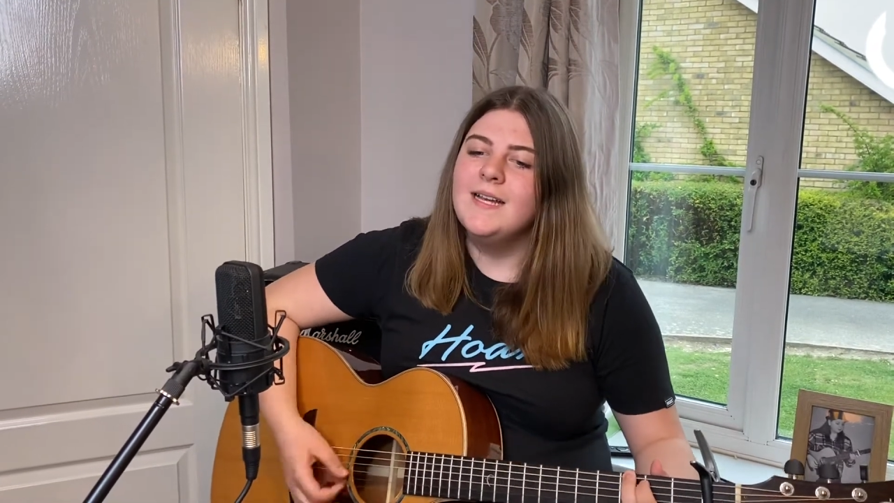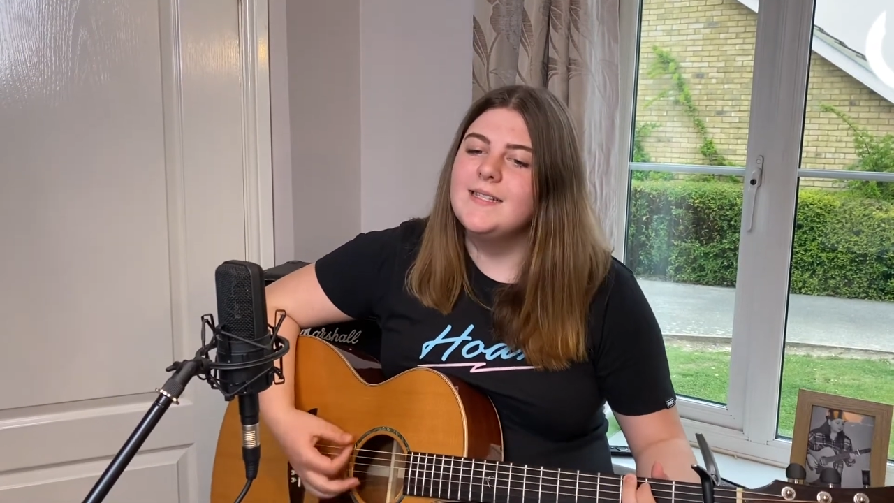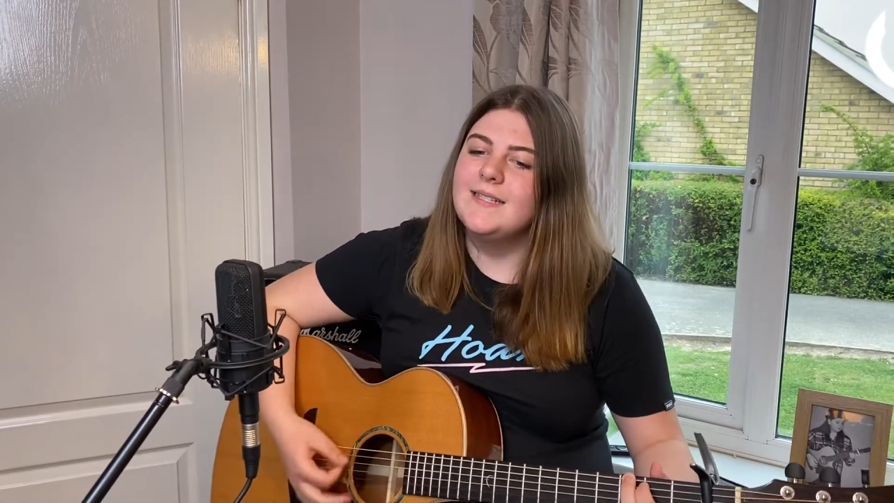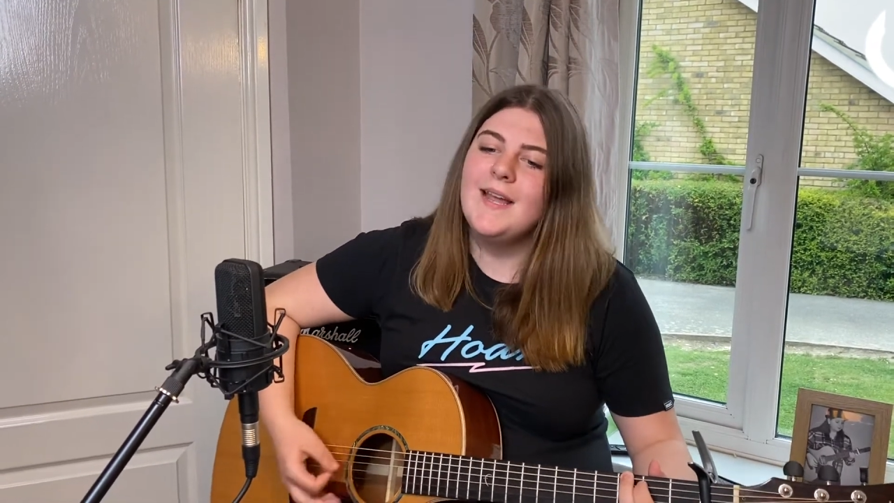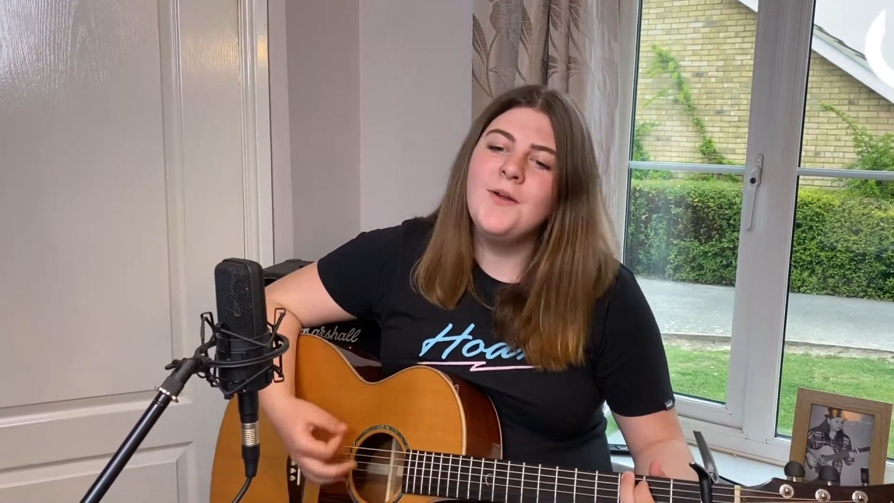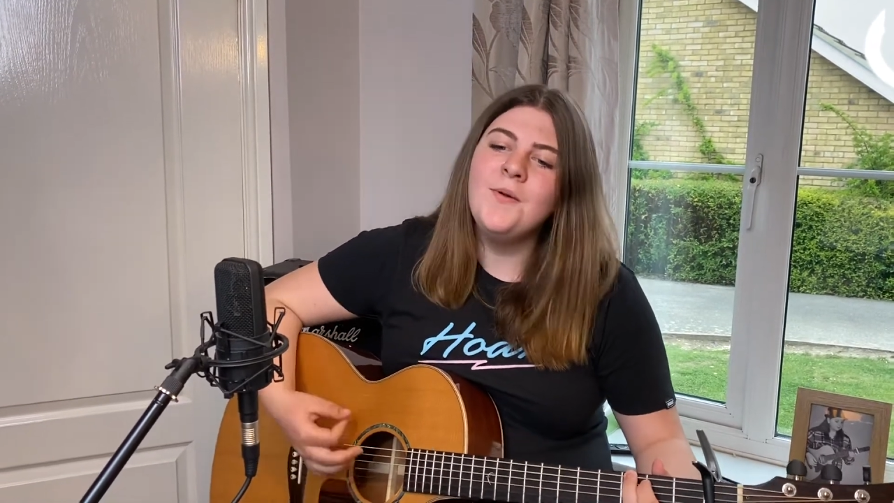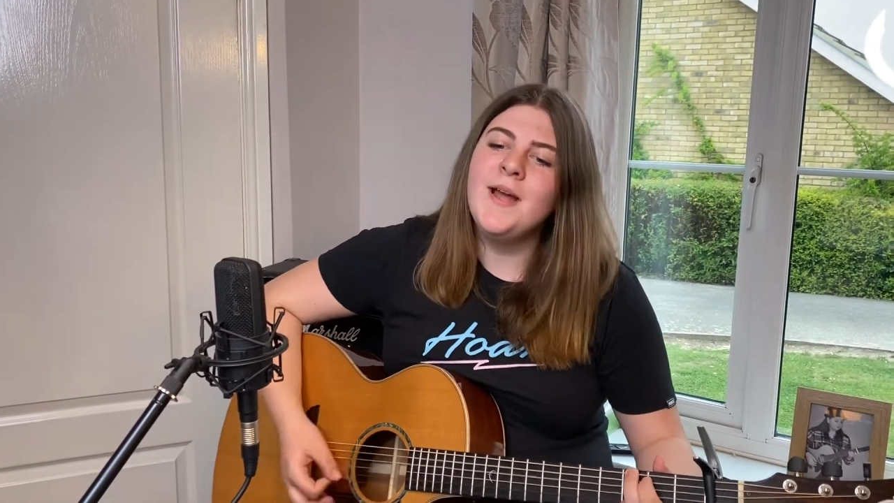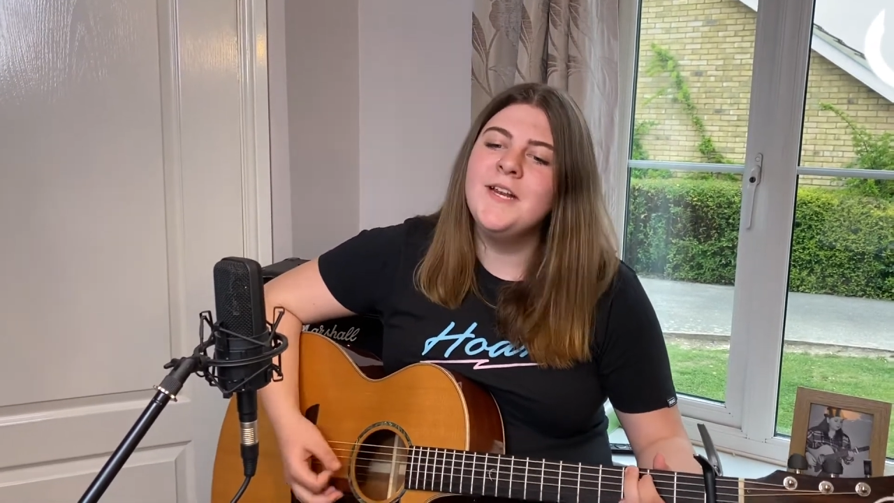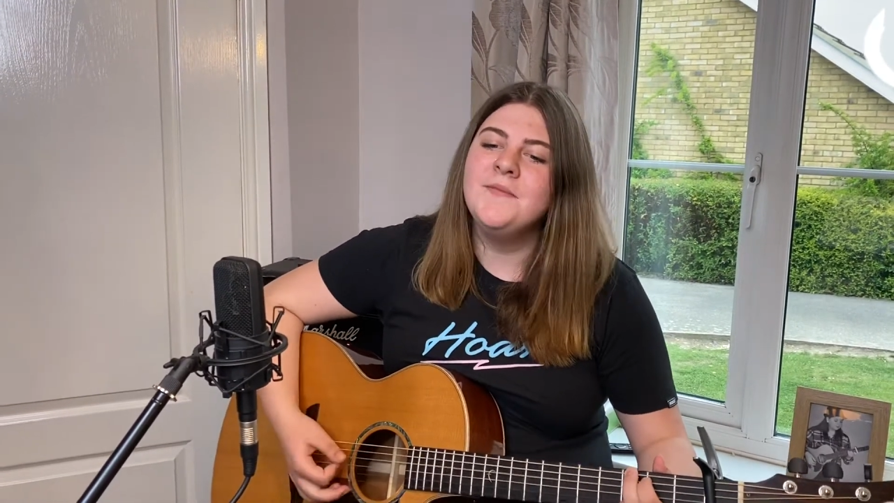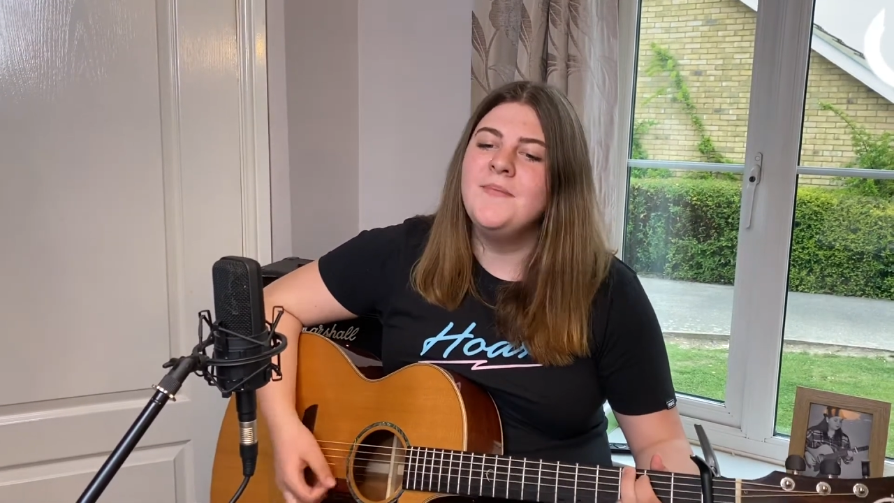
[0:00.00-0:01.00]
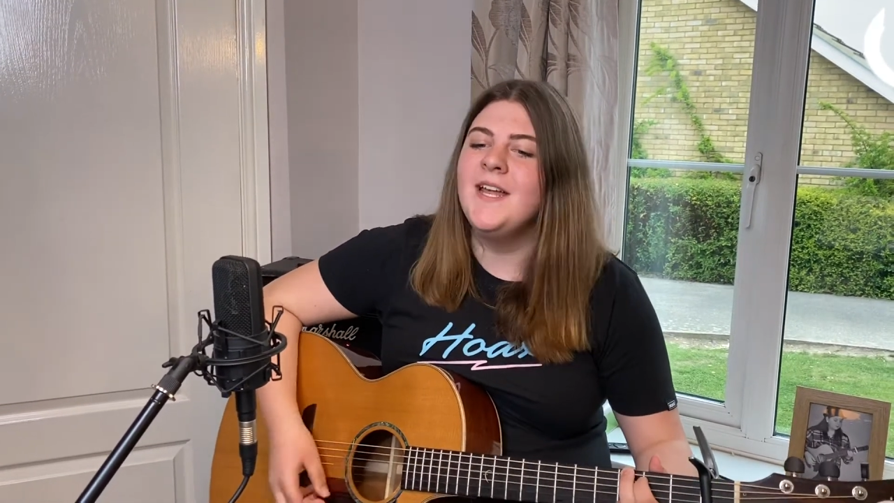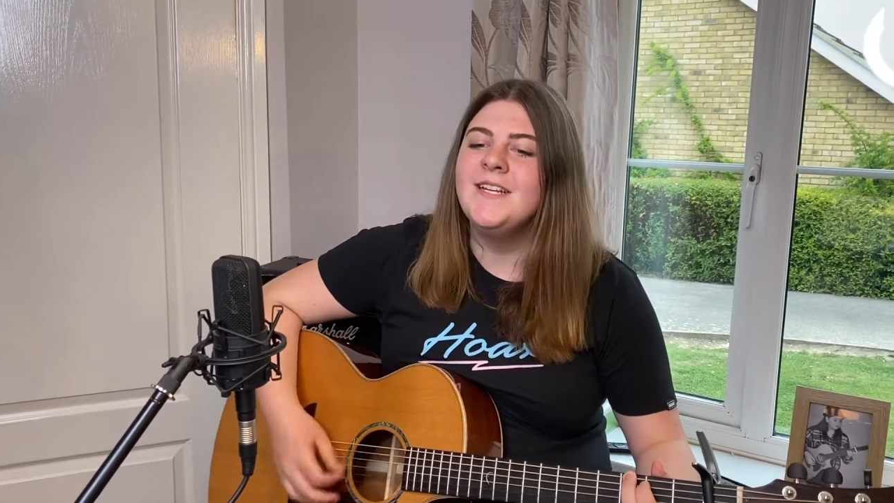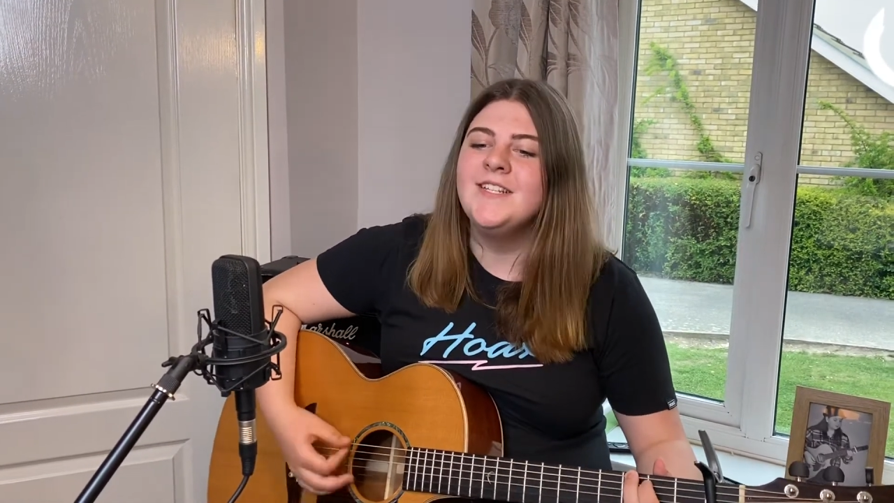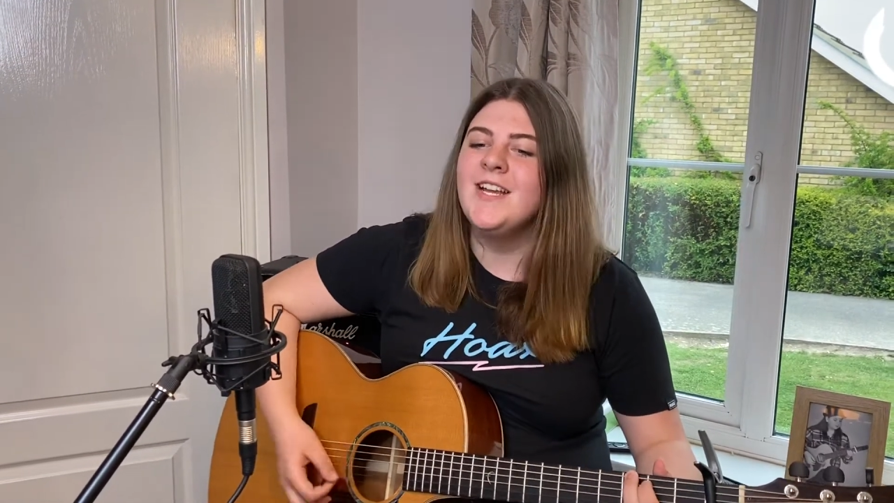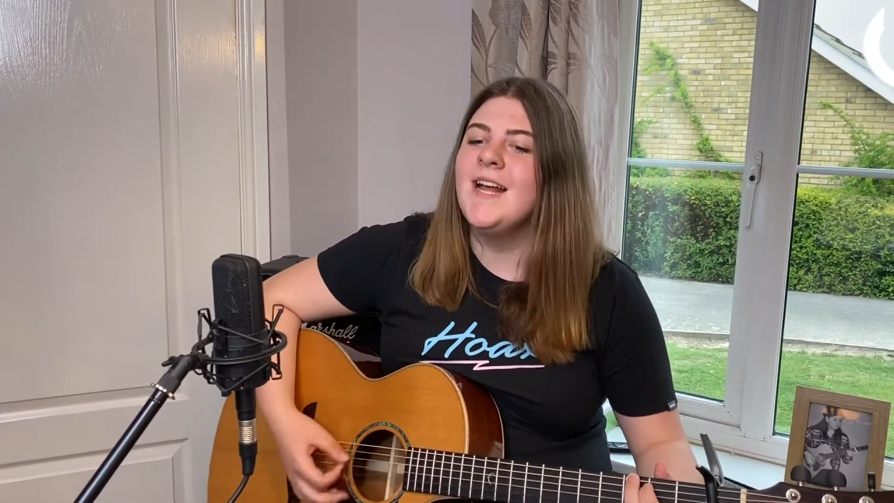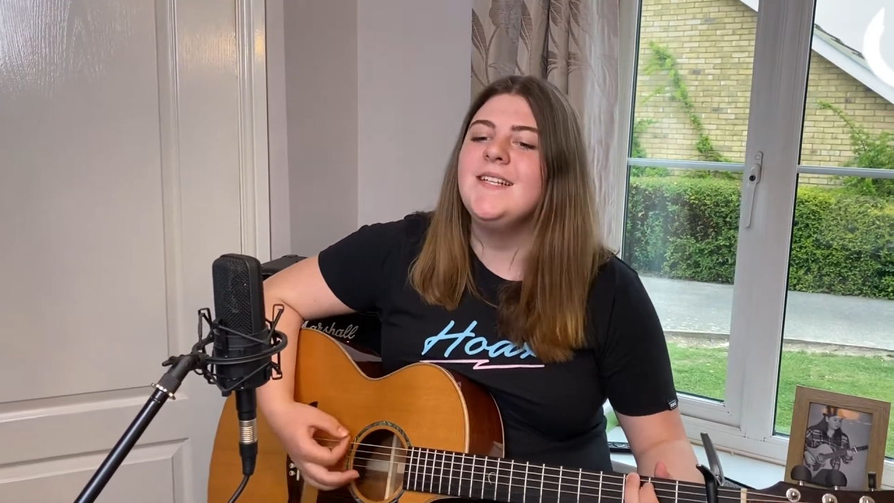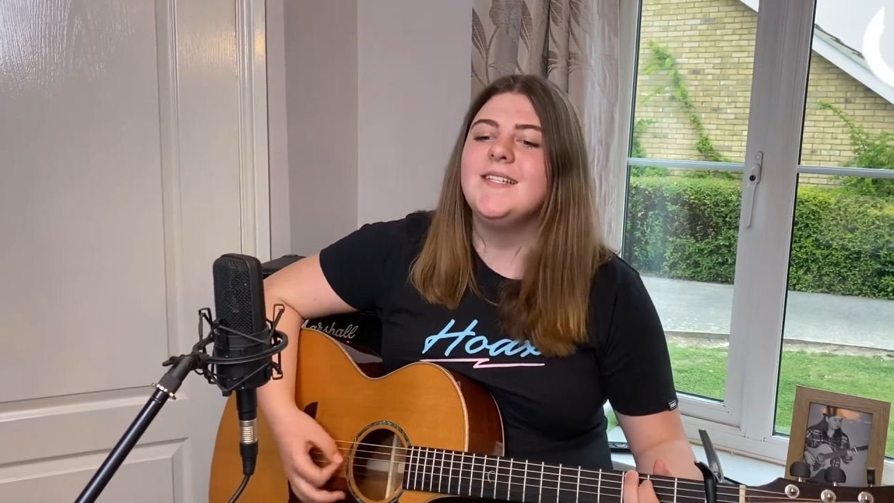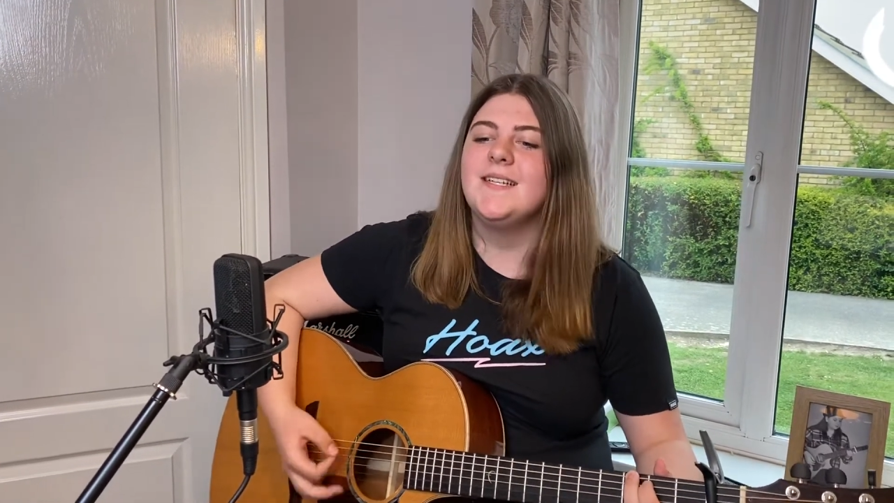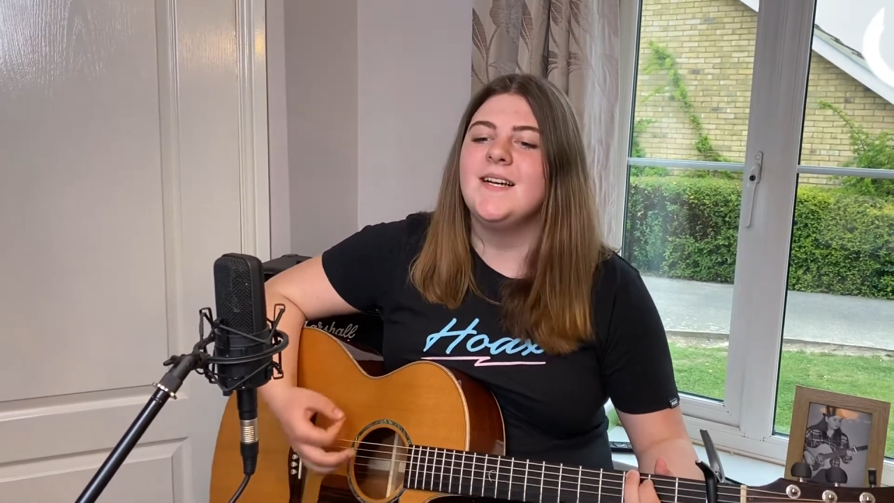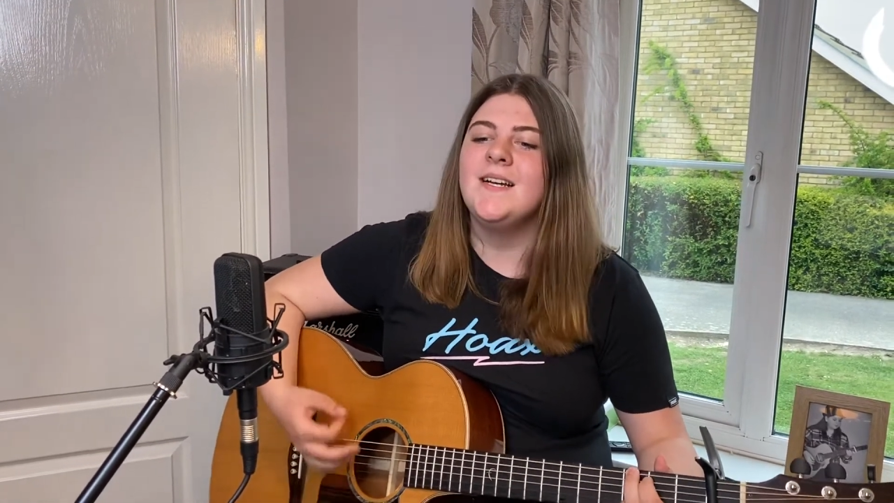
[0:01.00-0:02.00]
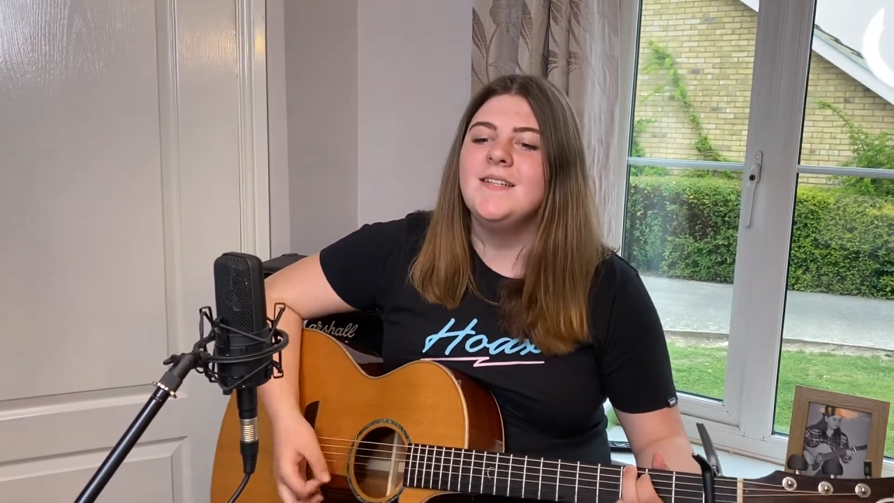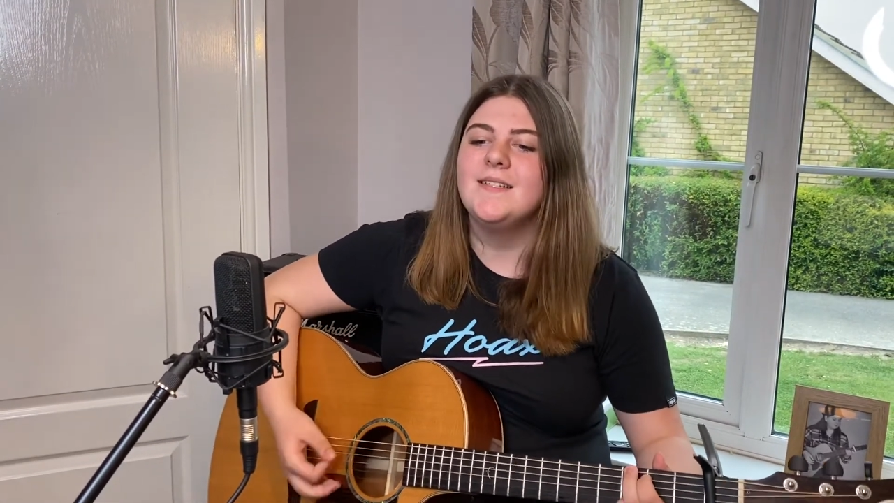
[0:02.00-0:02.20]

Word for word: Said wait a minute, Chester.